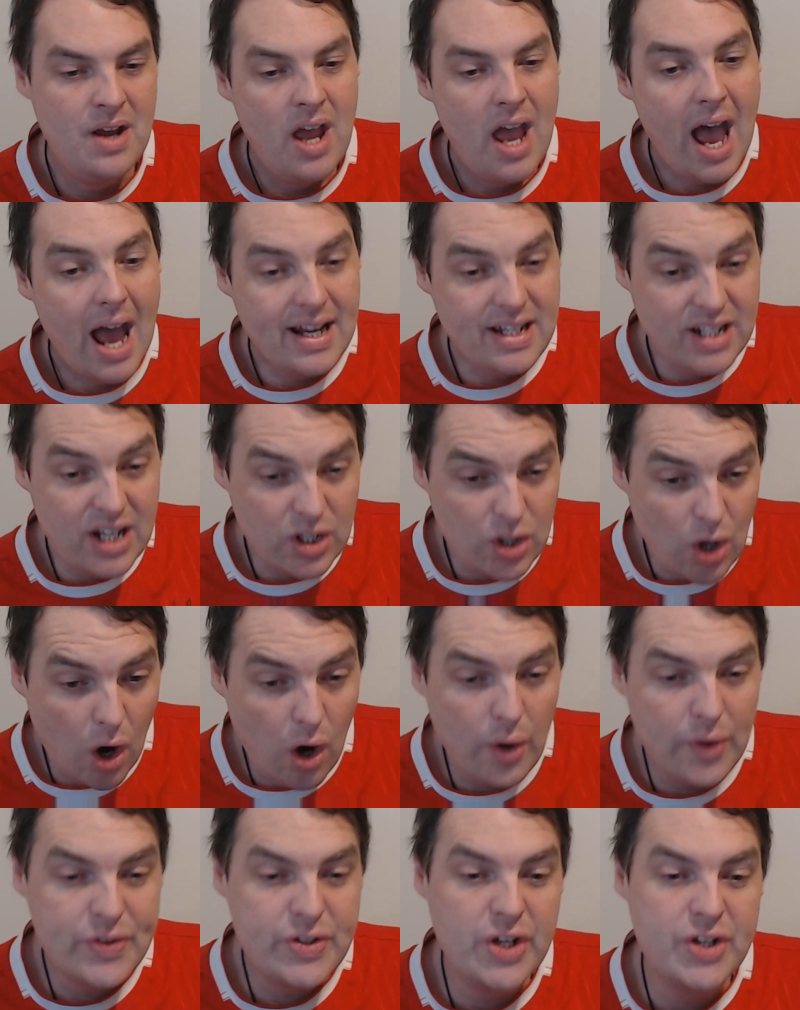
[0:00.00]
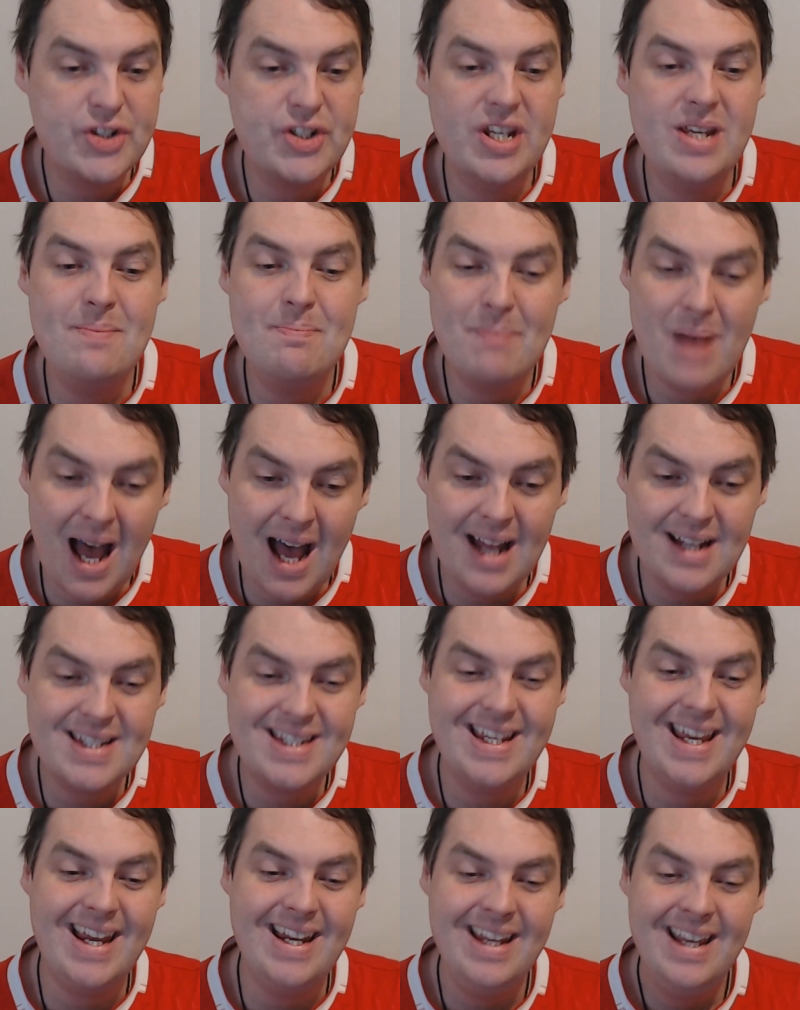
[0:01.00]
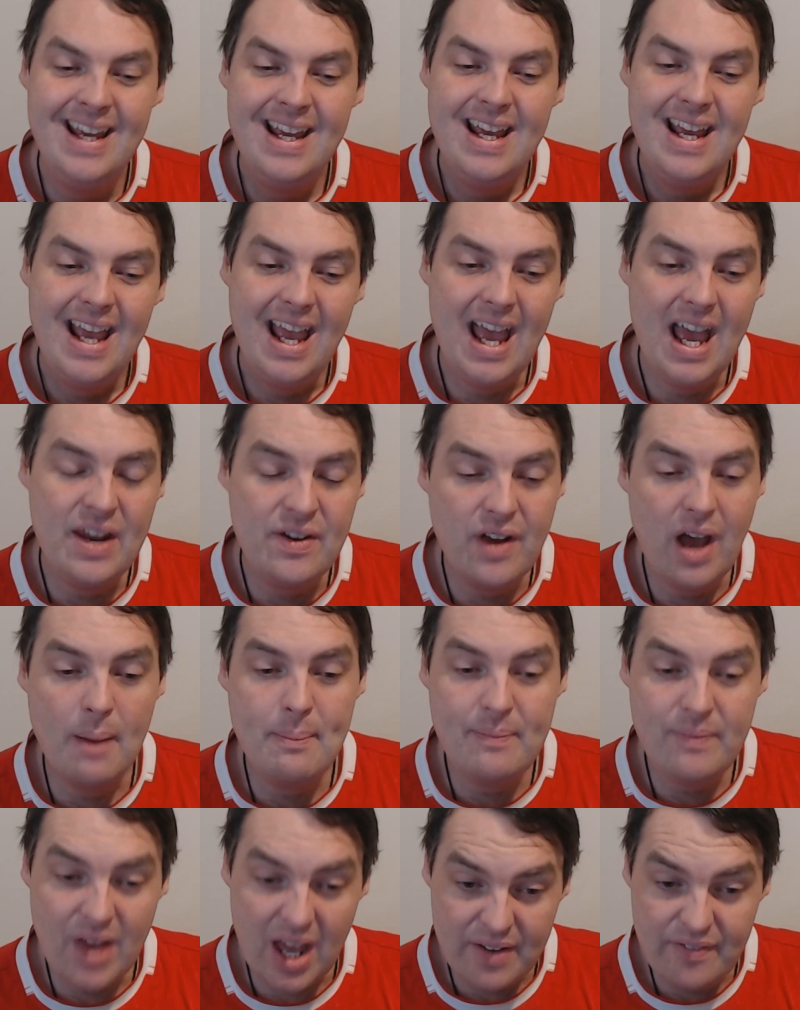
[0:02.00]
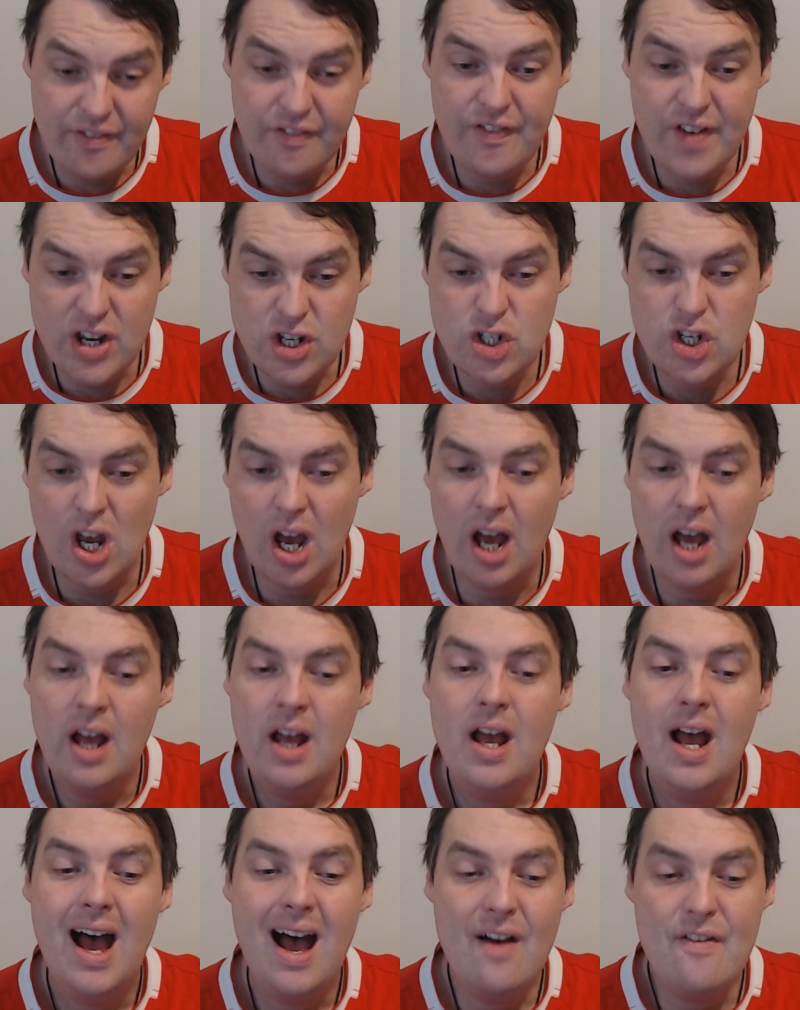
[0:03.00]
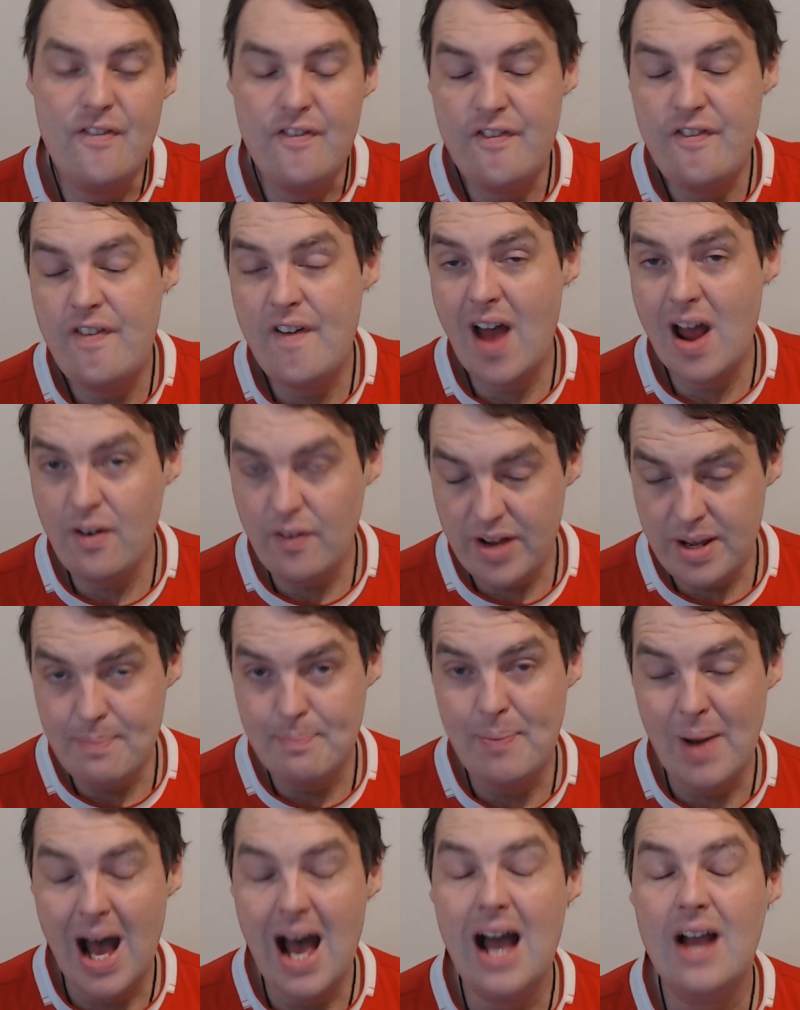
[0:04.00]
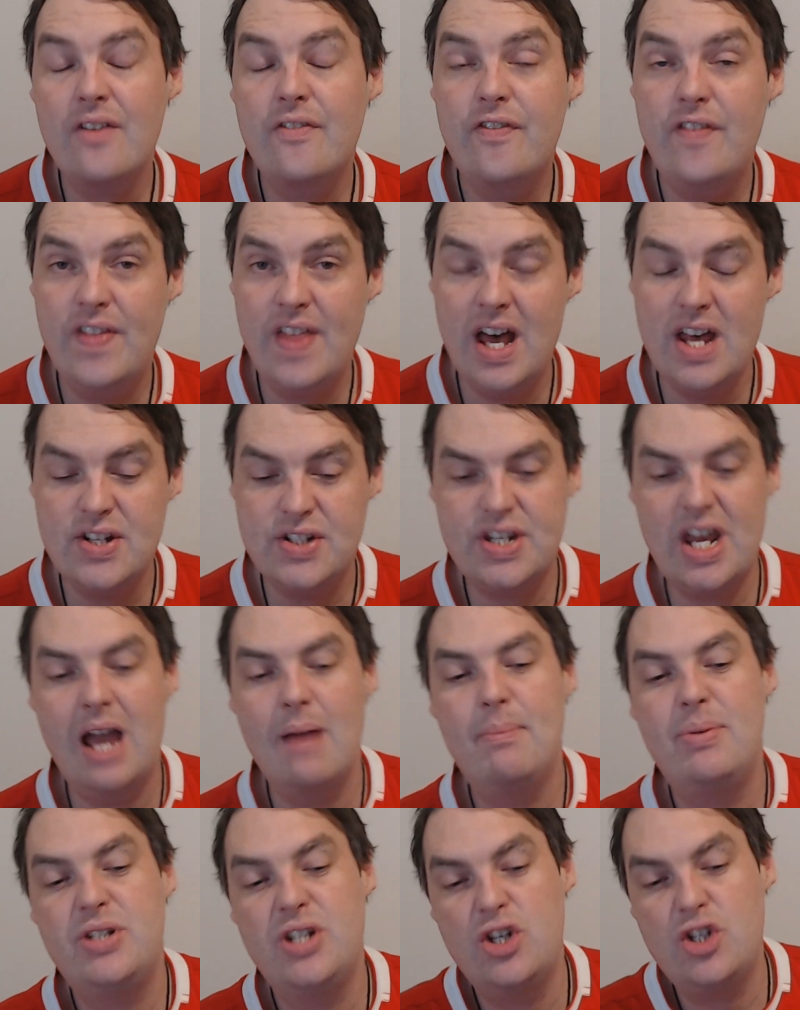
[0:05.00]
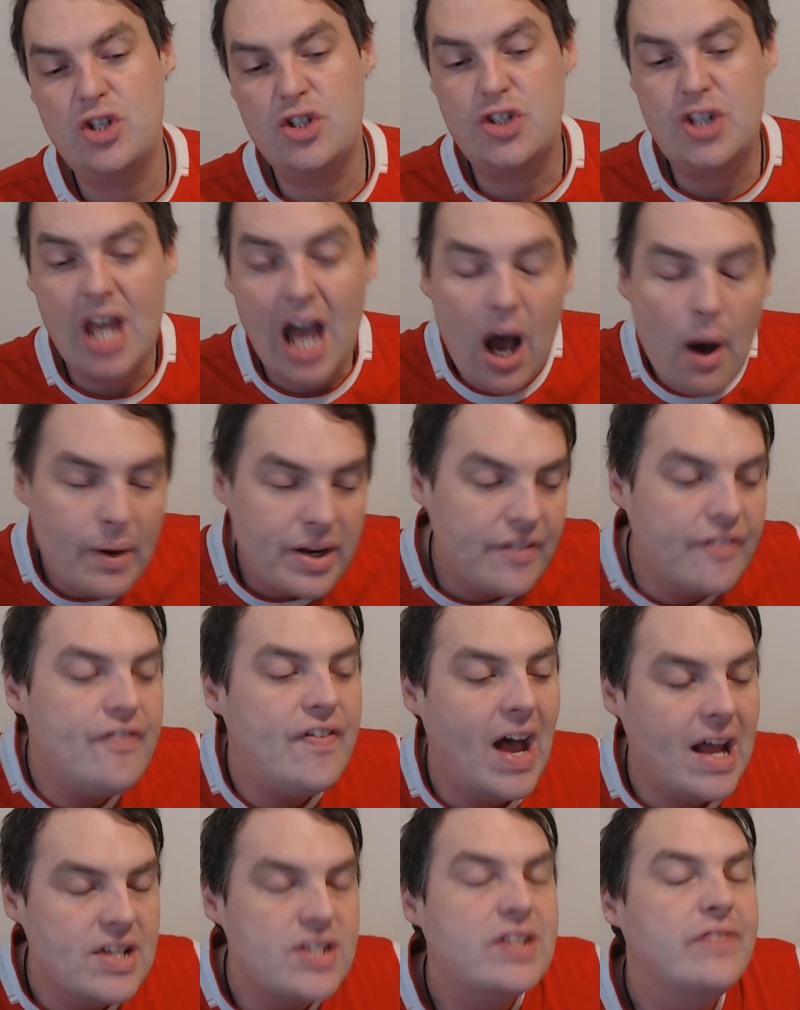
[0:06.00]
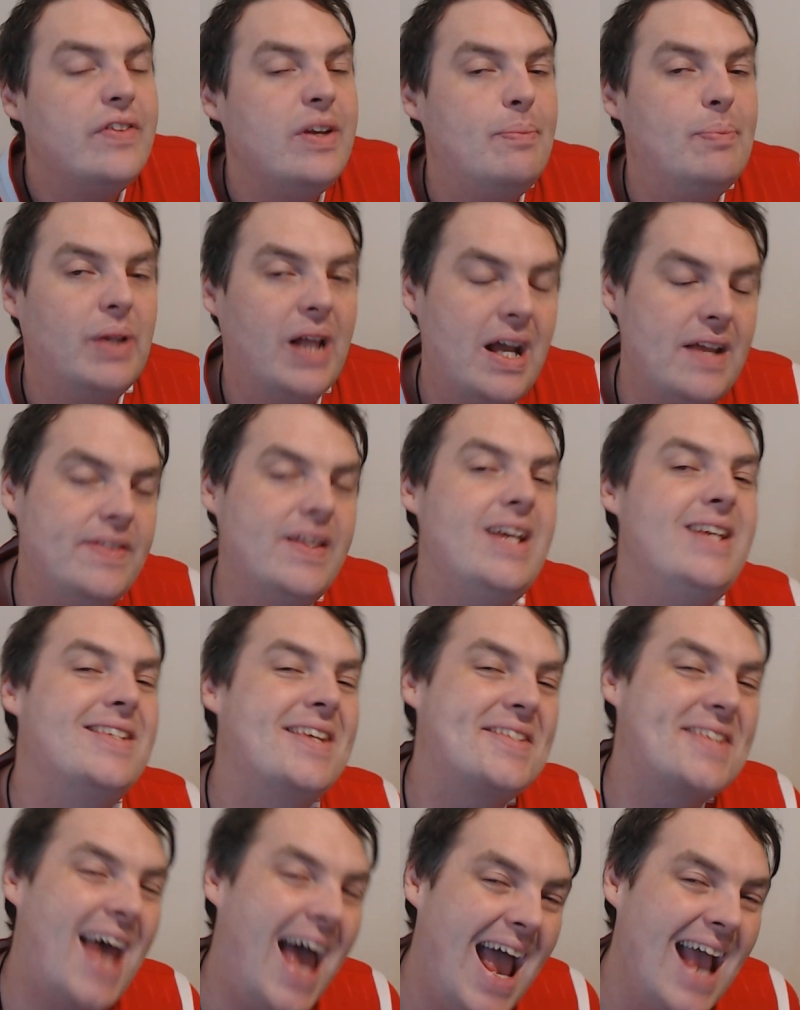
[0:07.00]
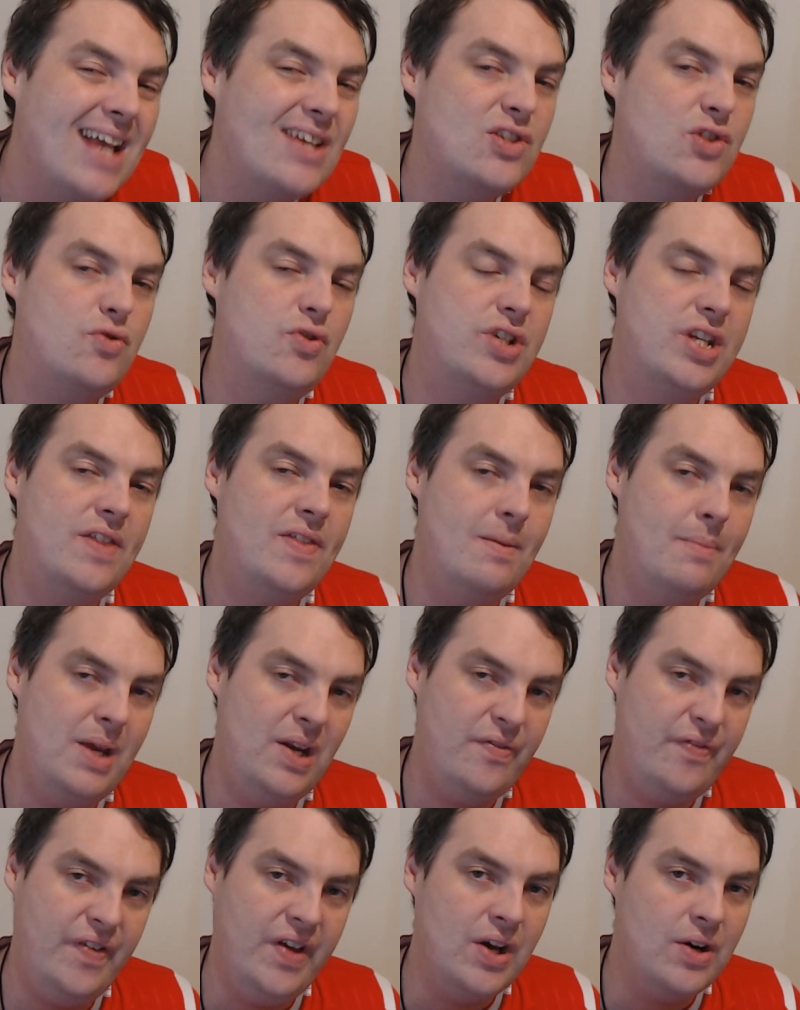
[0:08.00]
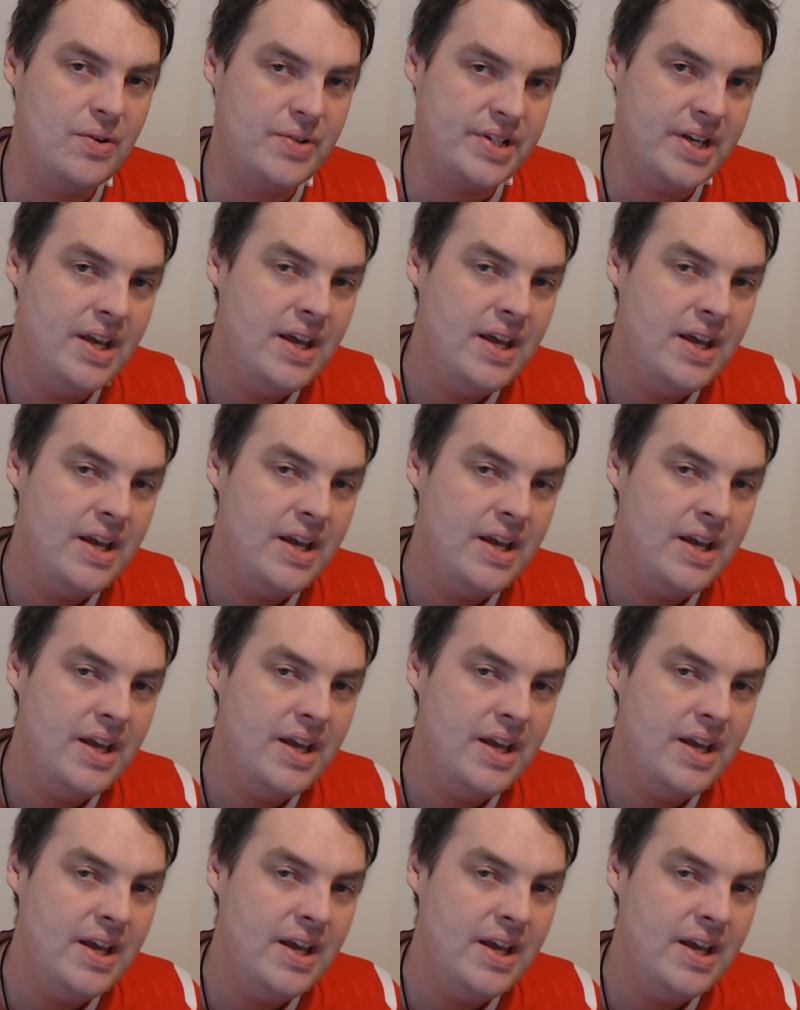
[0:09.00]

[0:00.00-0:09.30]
And you can also see Martin and Fisher are very back for their starting positions. Carlton effectively played these as extras in the midfield.